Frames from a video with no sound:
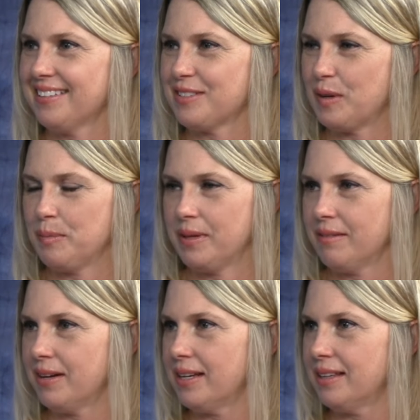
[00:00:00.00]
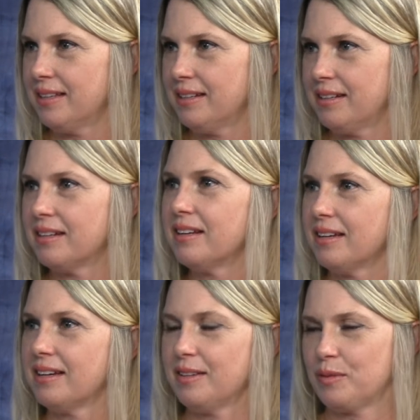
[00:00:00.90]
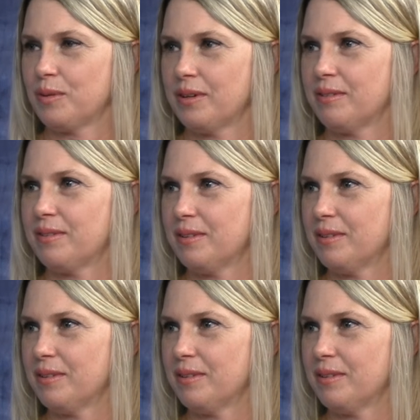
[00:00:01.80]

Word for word: So oh, I play violin. wonderful. it's wonderful. Are you